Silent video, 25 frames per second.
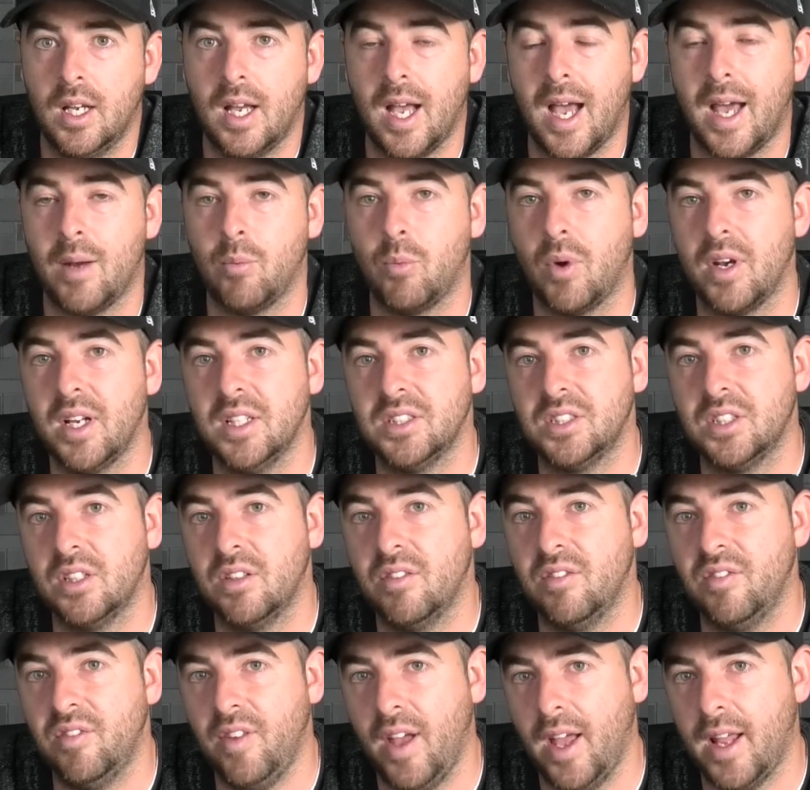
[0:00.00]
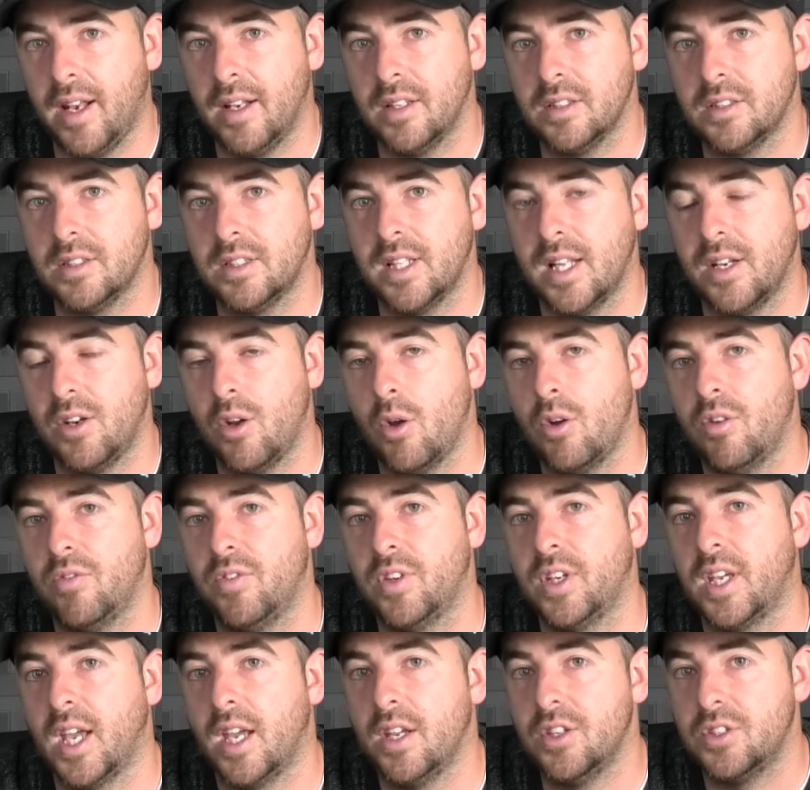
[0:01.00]
And when it's an event, their
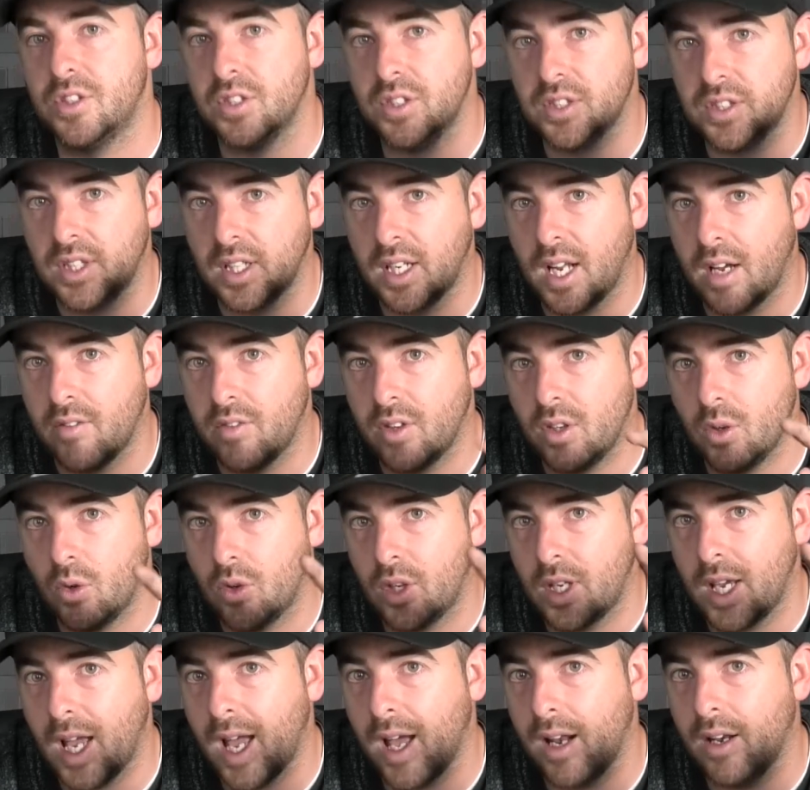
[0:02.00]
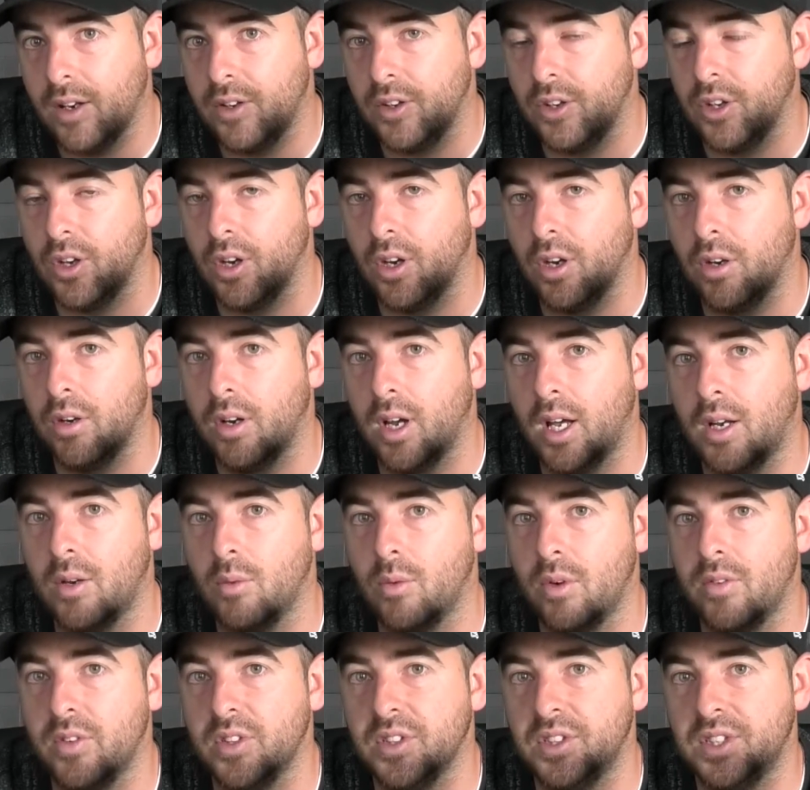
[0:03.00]
notification is going to have a little calendar,
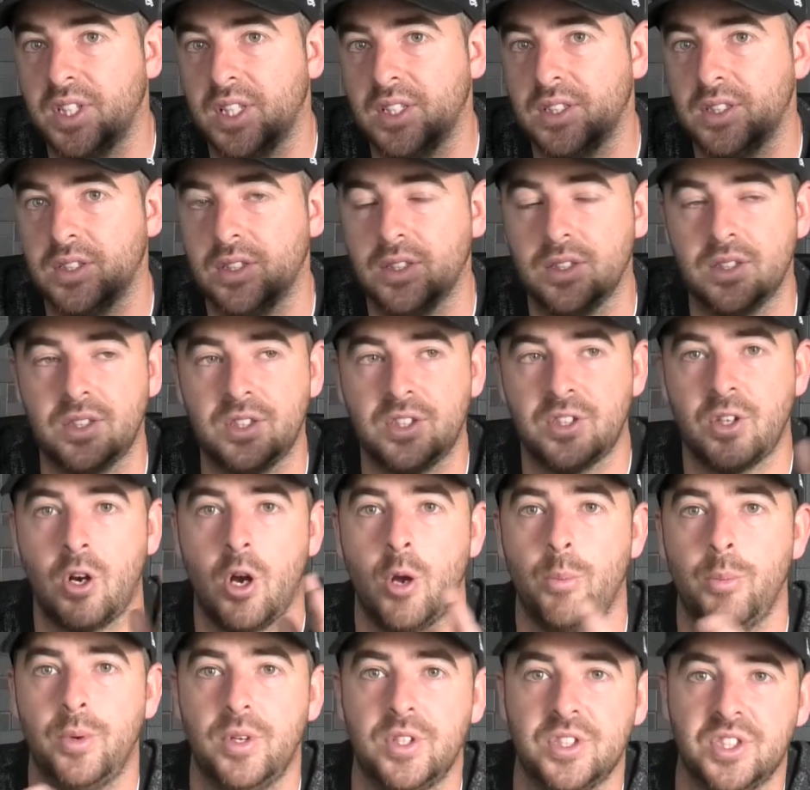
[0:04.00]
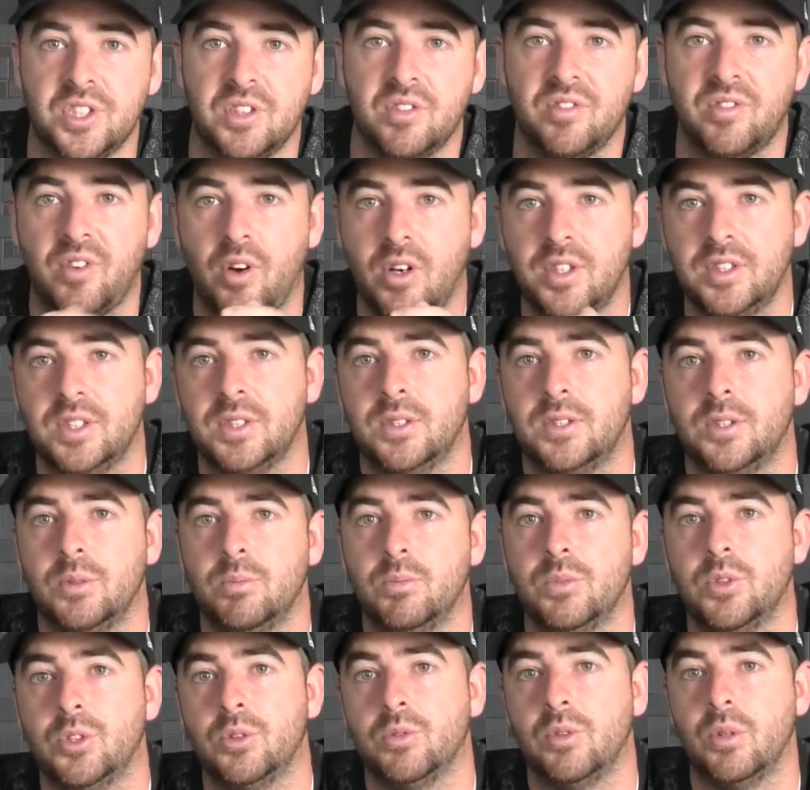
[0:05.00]
and if it says that Simon's invited
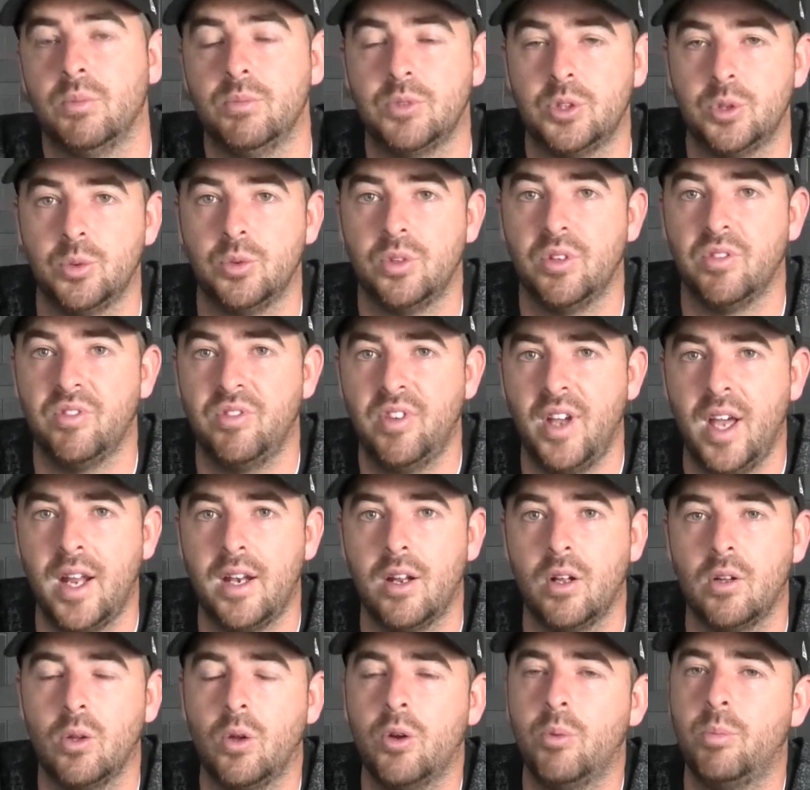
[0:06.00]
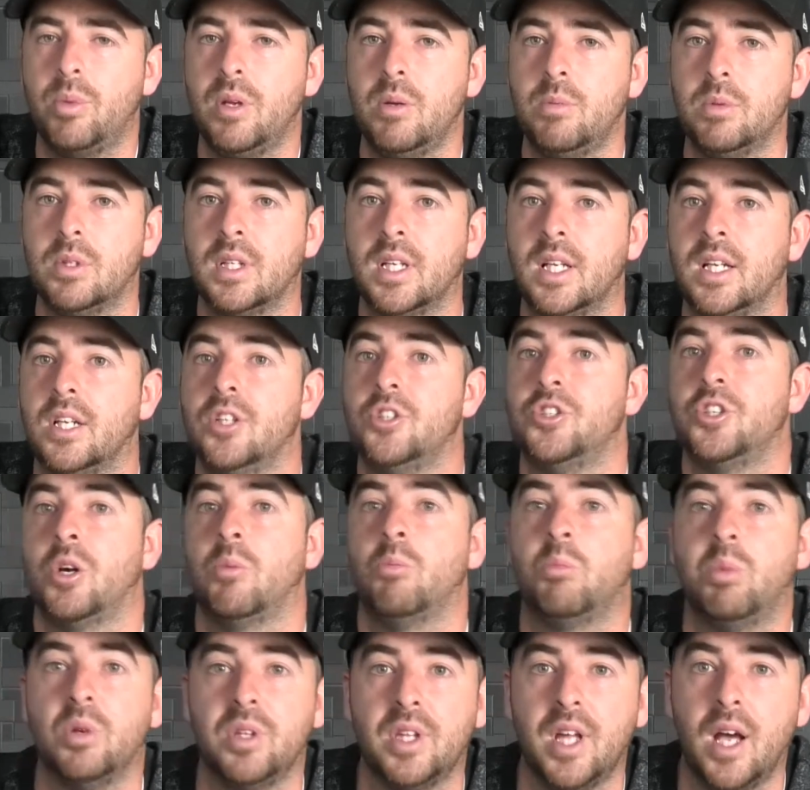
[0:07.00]
them to, them to an event, a lot of people are going to
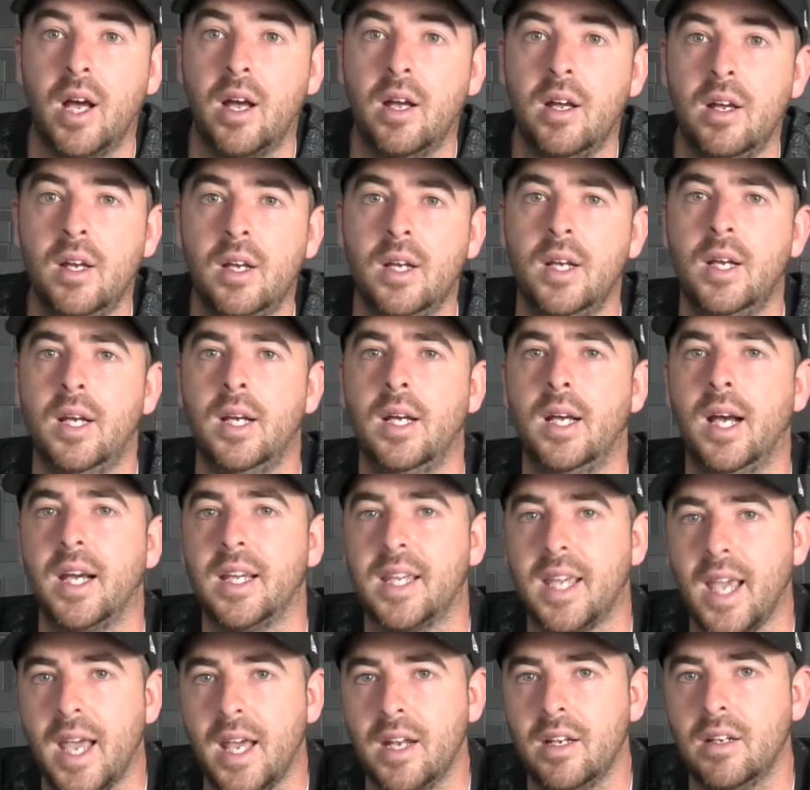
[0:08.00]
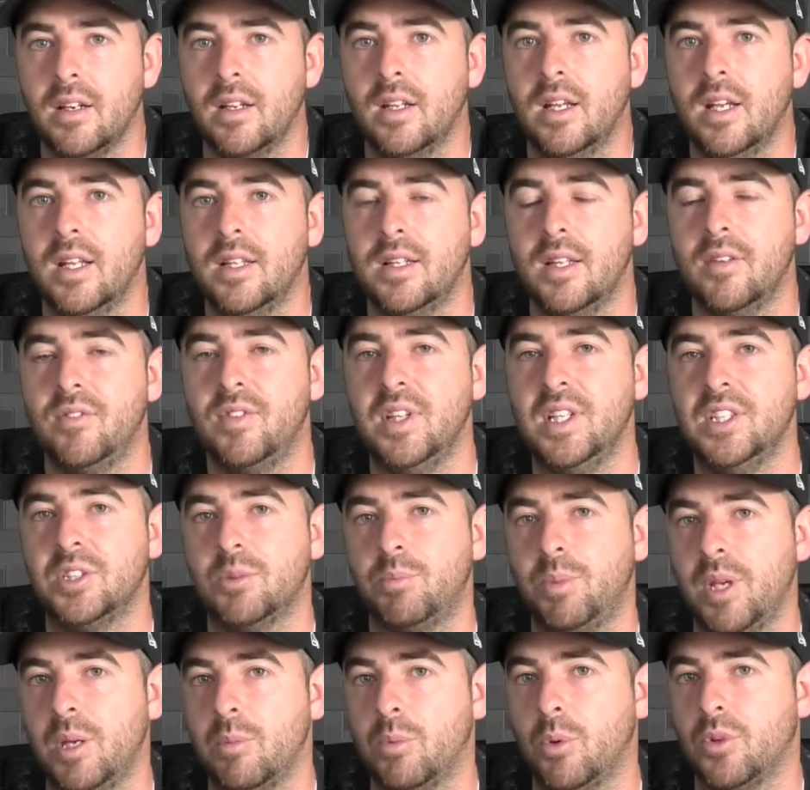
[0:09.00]
jump at that. Again, if these are
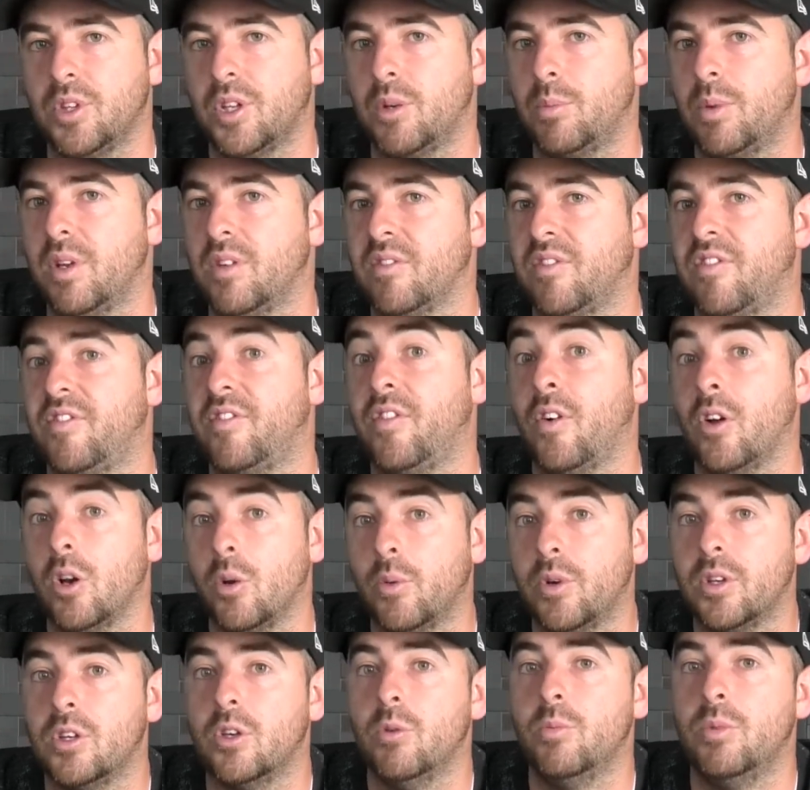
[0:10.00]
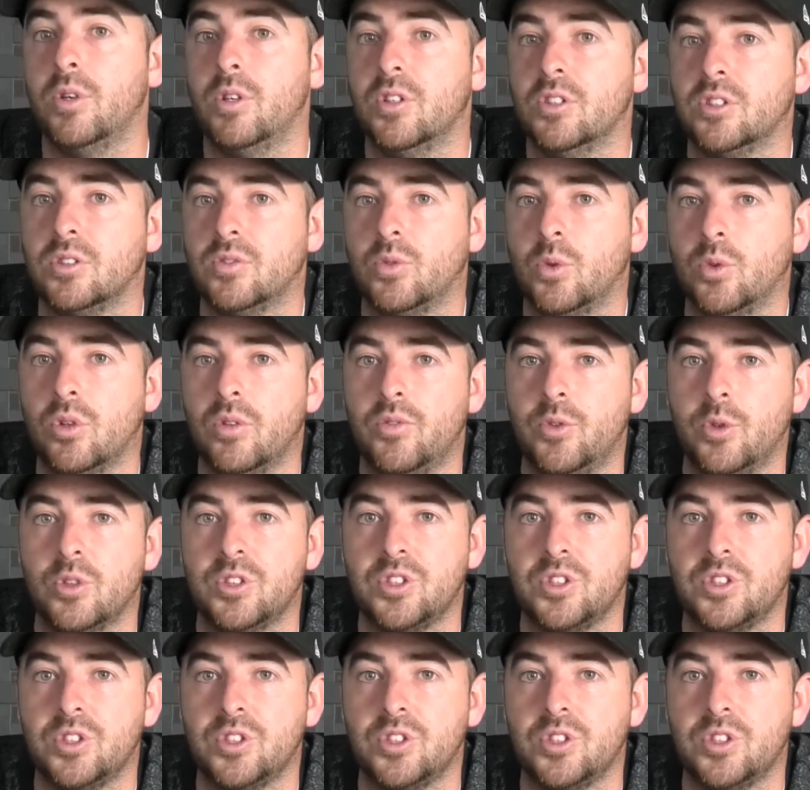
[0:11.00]
people that have been following you because of all of your